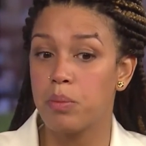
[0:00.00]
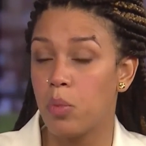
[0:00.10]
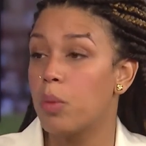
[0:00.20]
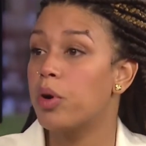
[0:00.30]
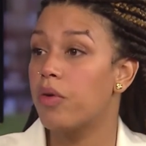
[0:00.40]

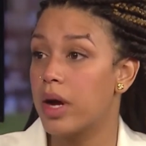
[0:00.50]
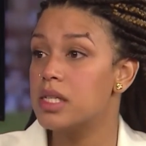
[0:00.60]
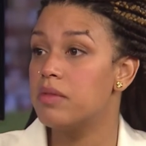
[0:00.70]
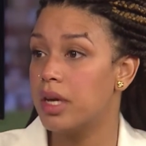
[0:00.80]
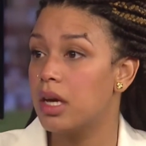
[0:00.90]
more
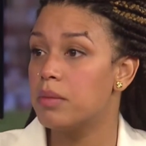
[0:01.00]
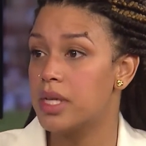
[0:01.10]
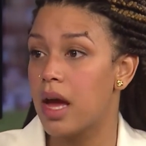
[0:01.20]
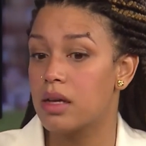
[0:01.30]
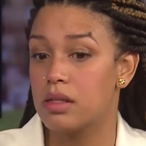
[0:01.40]
progressive income
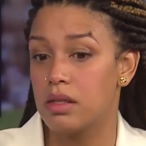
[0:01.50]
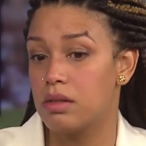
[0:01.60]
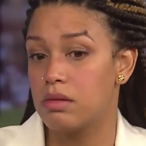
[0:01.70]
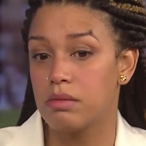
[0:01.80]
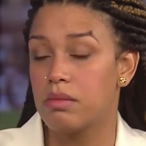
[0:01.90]
taxes